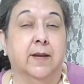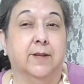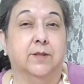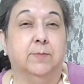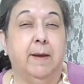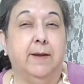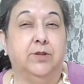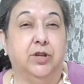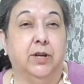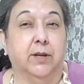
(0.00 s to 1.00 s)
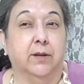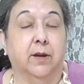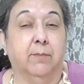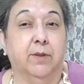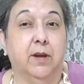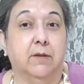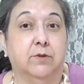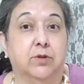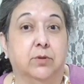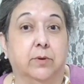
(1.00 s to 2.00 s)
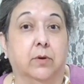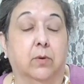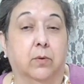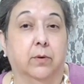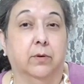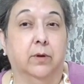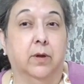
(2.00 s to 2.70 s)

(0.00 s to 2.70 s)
because it's baked chicken, I'm thinking of just doing corn.